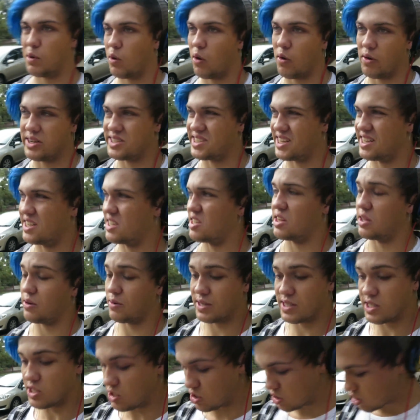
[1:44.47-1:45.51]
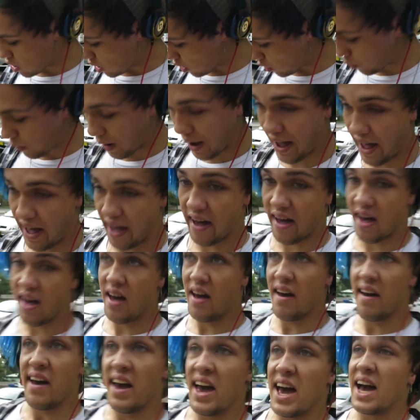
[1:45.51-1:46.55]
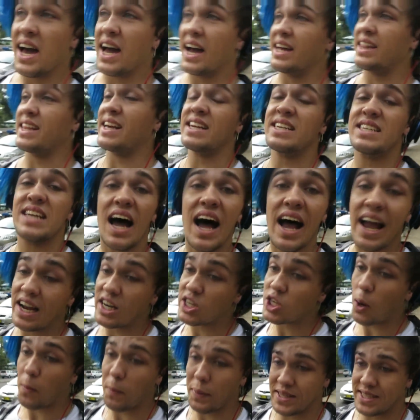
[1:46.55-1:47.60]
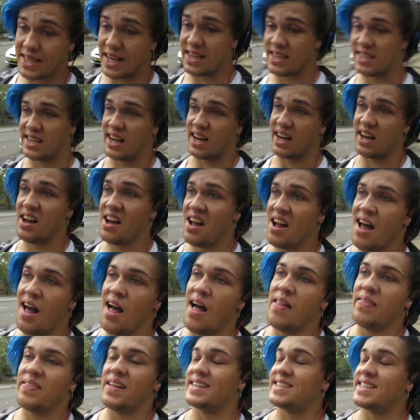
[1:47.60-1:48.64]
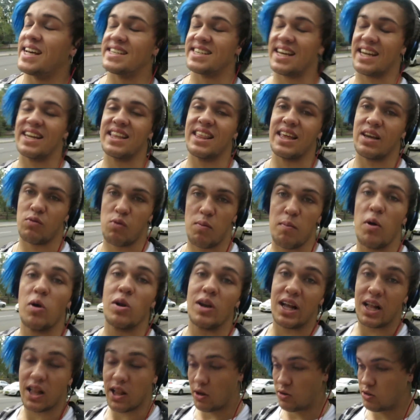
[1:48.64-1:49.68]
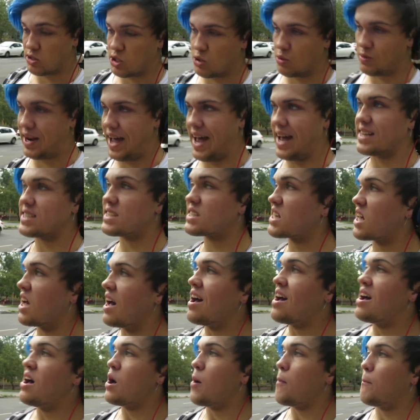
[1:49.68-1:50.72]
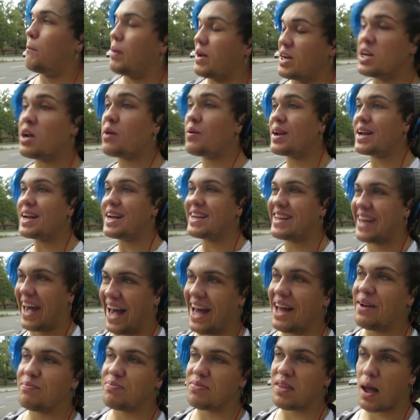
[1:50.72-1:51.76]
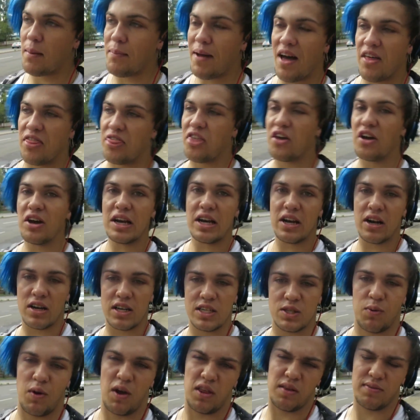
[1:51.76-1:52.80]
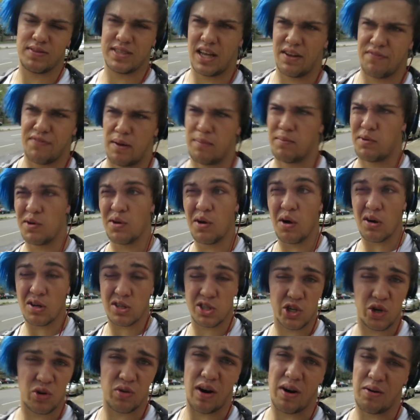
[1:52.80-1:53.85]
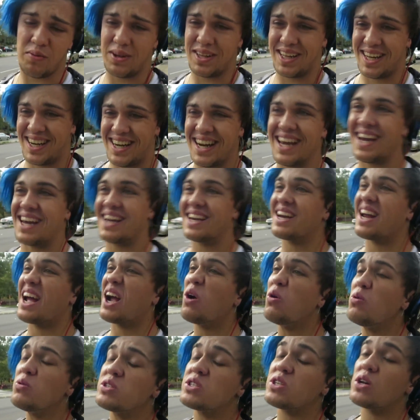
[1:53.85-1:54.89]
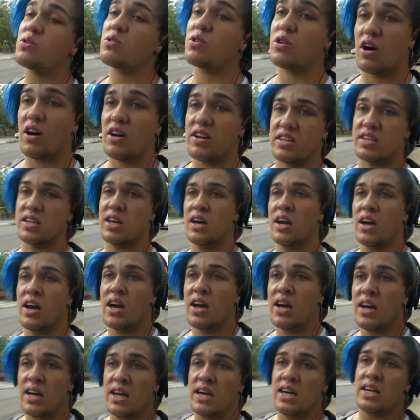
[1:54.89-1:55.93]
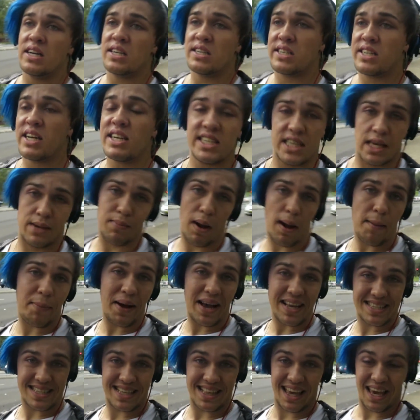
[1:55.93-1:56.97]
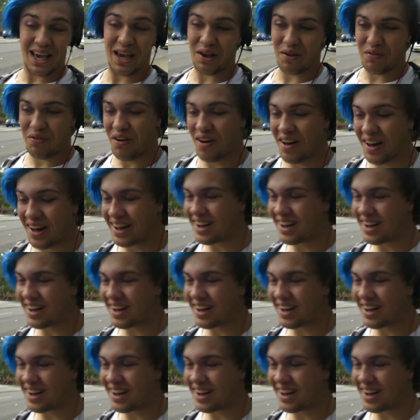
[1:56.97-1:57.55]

Macquarie Centre. There is nowhere in the entire shopping centre that sells anything remotely close to a desk. But you know what I did get? About $30 worth of stuff I'm not sure I really need, and I also got to see my bus leave.